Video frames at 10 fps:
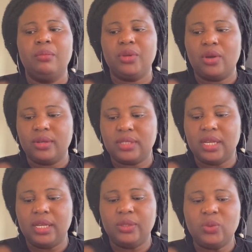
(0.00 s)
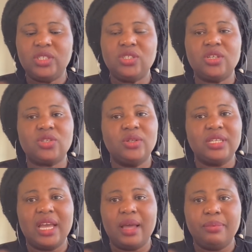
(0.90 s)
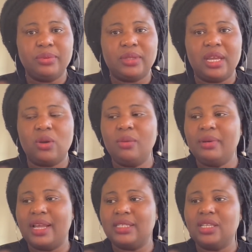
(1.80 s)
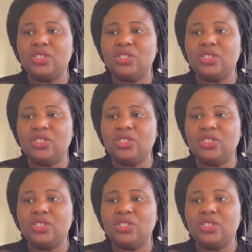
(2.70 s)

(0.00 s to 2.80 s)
Because what is just going to happen now? It can't be like say